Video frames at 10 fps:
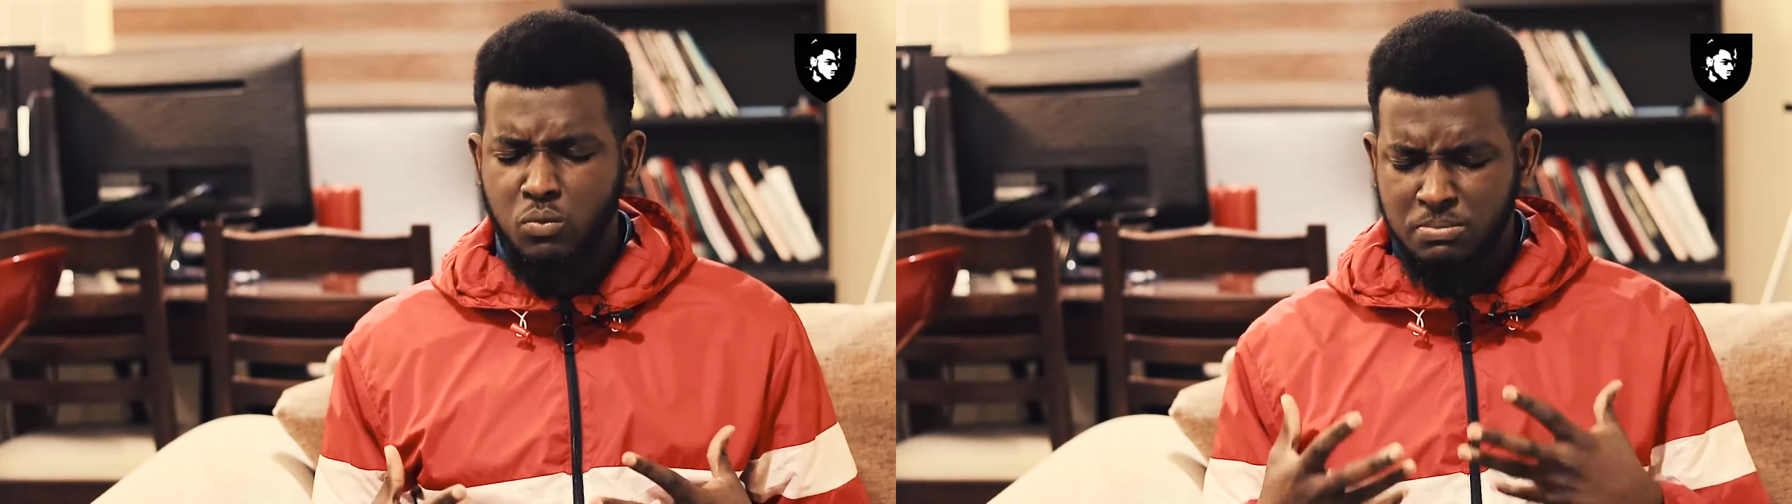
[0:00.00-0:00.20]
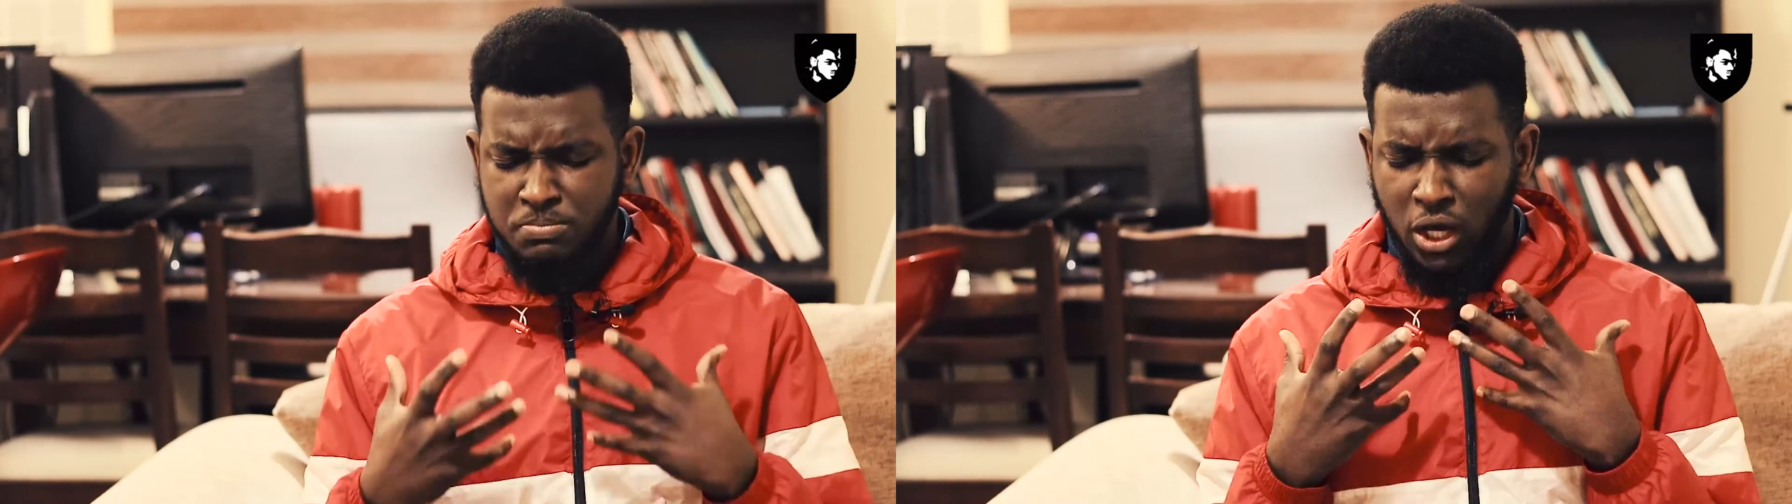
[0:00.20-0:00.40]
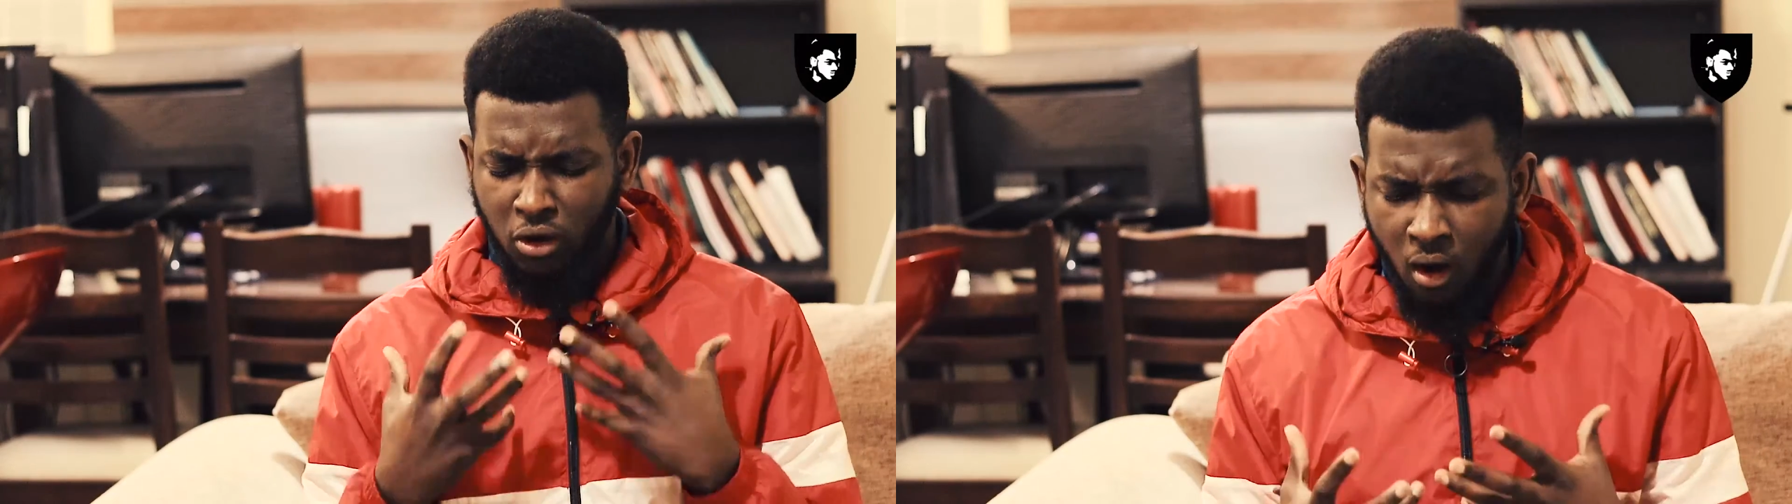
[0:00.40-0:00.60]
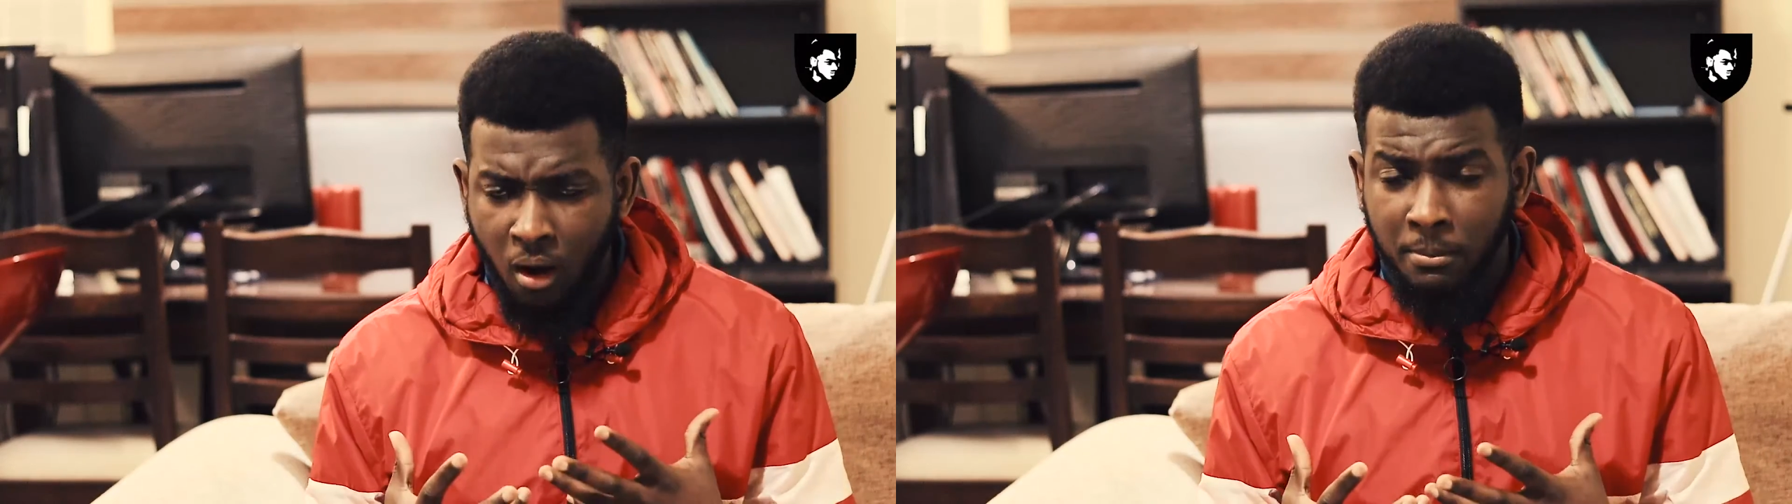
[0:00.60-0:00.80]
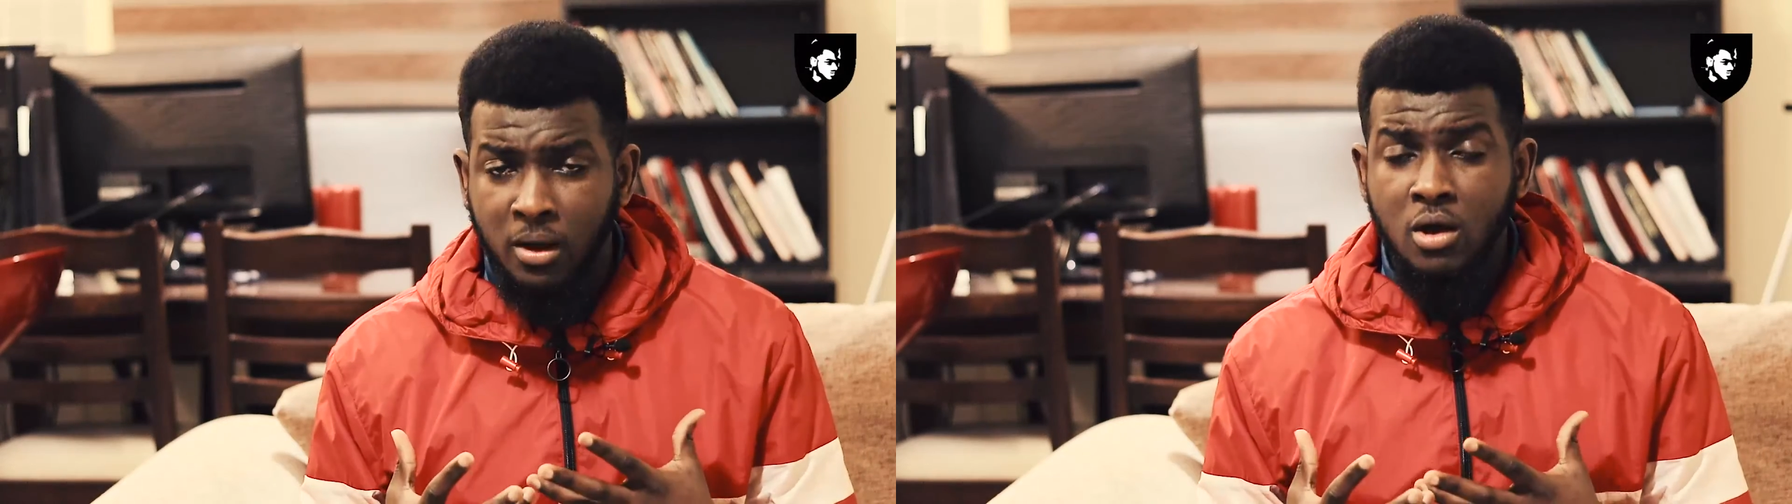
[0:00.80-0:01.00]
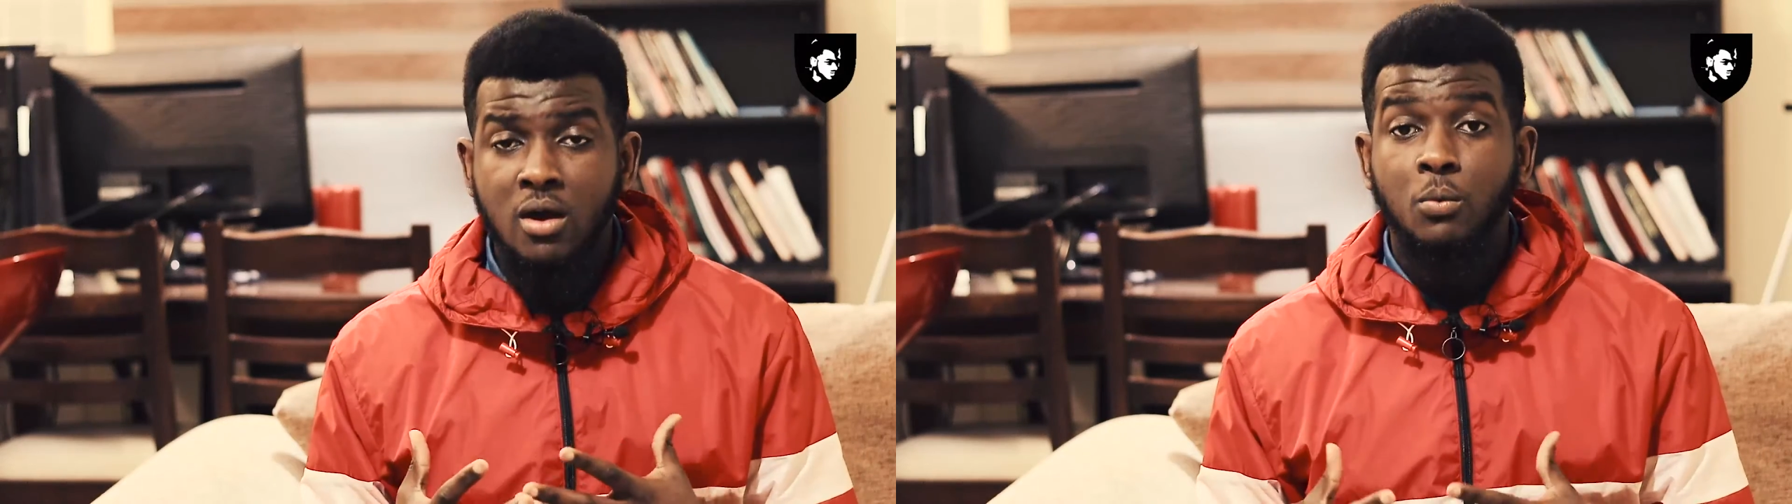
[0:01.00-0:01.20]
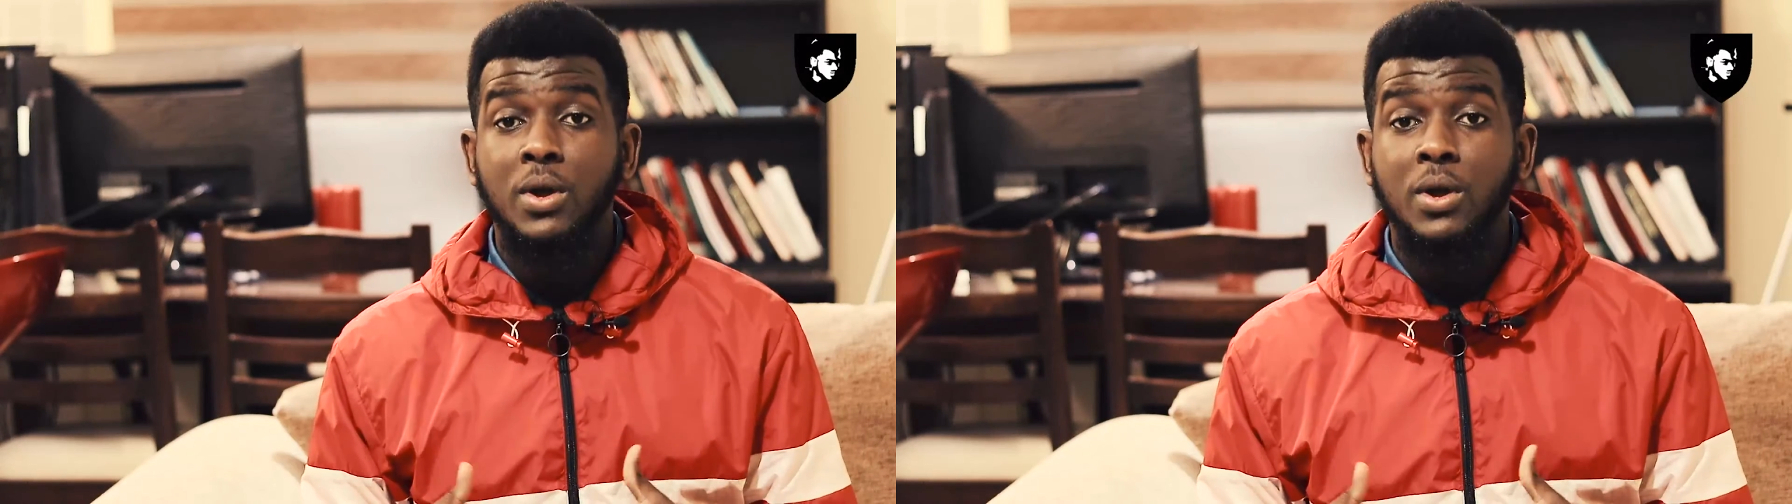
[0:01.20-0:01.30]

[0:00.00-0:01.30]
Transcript: we become,